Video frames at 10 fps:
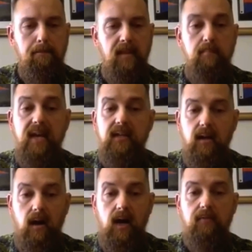May
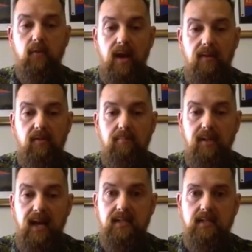God forever
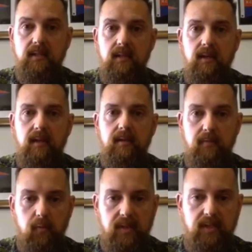bless the
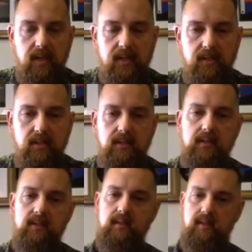free
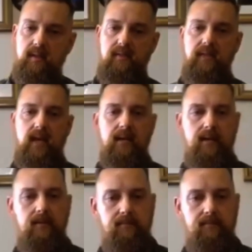citizens of Canada.